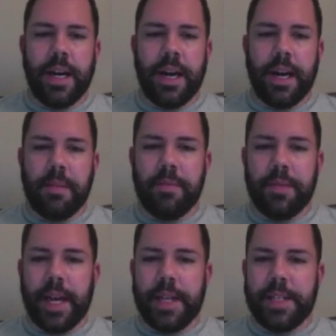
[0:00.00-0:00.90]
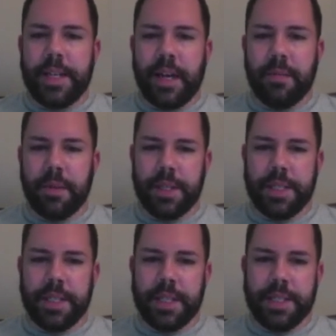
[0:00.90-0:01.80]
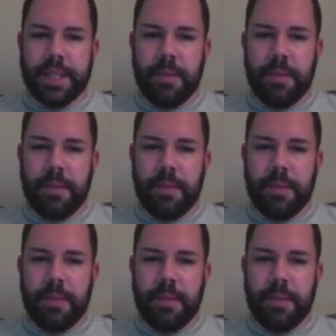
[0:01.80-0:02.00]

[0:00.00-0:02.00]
that is not what this is.